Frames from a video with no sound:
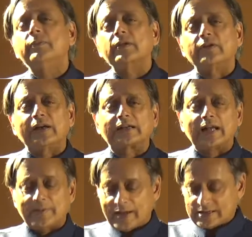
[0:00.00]
The great
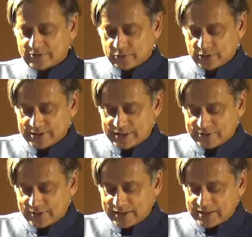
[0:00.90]
climax of
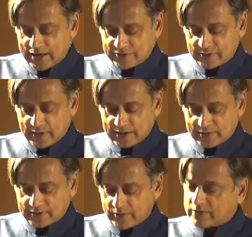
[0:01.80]
Kurukshetra and its
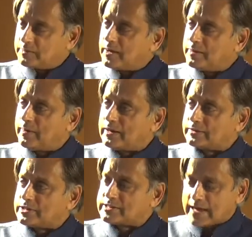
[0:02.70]
aftermath have given the
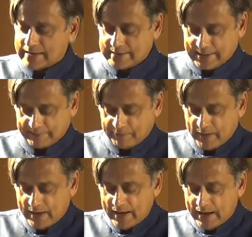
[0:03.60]
Mahabharata its standing
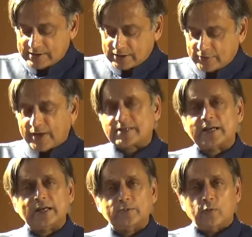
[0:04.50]
as the great
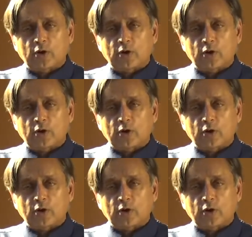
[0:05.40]
tale of